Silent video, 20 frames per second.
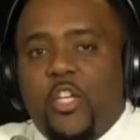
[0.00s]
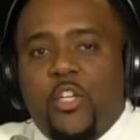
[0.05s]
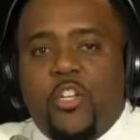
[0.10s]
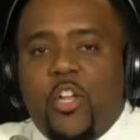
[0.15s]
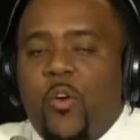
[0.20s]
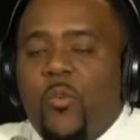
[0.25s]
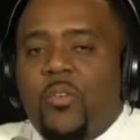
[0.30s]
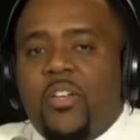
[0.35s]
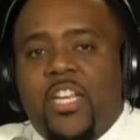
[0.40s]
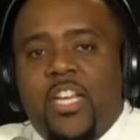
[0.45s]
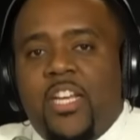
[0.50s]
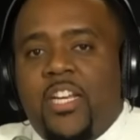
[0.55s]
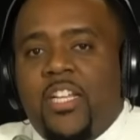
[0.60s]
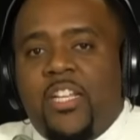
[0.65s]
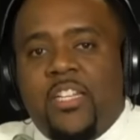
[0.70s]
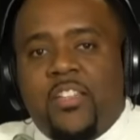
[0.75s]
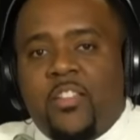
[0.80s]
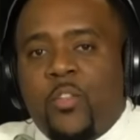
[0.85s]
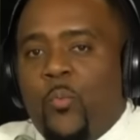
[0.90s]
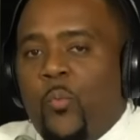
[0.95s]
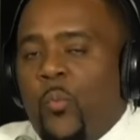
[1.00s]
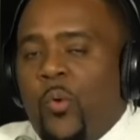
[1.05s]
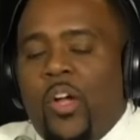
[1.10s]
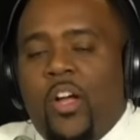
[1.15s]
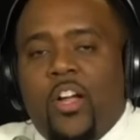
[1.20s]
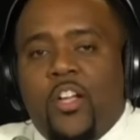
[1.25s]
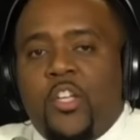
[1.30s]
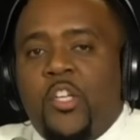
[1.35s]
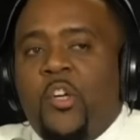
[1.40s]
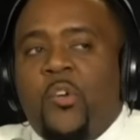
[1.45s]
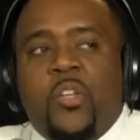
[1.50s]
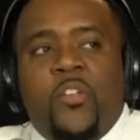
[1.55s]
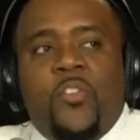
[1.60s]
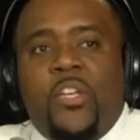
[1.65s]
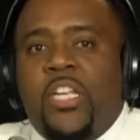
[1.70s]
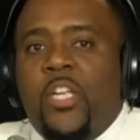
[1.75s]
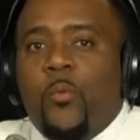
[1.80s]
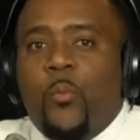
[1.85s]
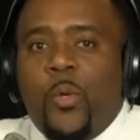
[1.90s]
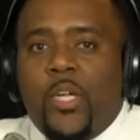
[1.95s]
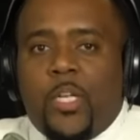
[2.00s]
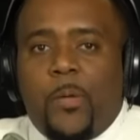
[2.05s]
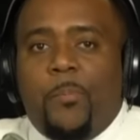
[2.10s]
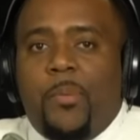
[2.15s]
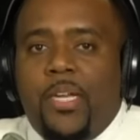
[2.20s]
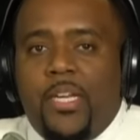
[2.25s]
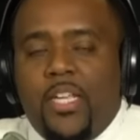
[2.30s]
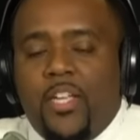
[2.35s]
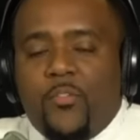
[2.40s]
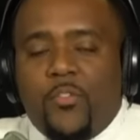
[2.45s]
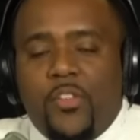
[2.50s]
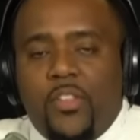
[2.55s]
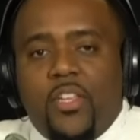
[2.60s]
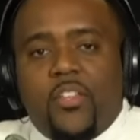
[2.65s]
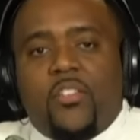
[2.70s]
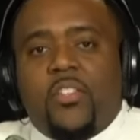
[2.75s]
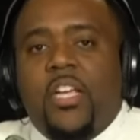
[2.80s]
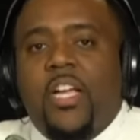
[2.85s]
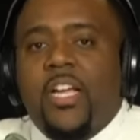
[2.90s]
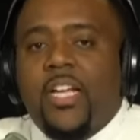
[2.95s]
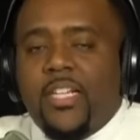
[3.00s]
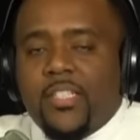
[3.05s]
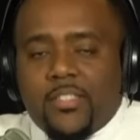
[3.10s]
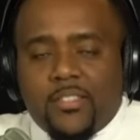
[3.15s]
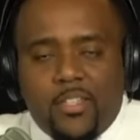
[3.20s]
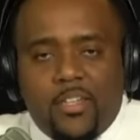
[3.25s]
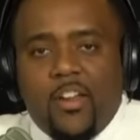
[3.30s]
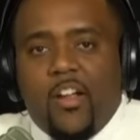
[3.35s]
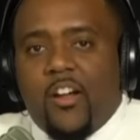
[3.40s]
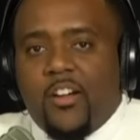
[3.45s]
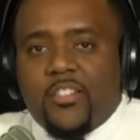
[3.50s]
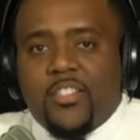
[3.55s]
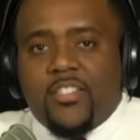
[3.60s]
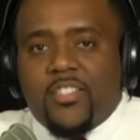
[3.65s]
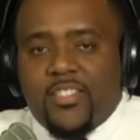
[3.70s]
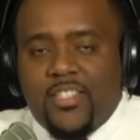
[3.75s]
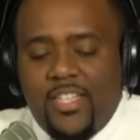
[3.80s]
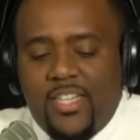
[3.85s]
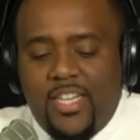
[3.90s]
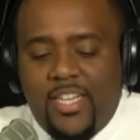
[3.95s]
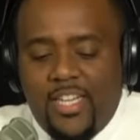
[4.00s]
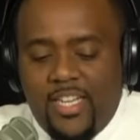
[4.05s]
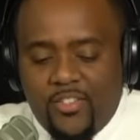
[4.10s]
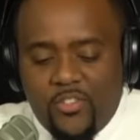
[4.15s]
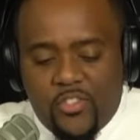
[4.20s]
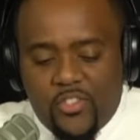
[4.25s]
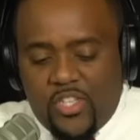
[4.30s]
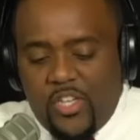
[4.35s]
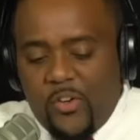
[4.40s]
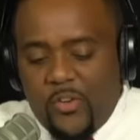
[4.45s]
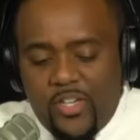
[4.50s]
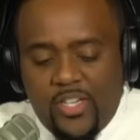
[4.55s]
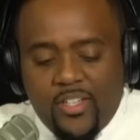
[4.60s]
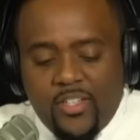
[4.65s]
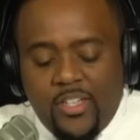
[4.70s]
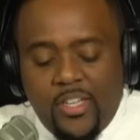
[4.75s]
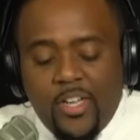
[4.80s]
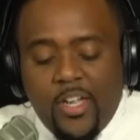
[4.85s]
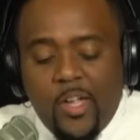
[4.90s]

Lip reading: You don't even need Wikipedia for this. It's the largest city in Syria.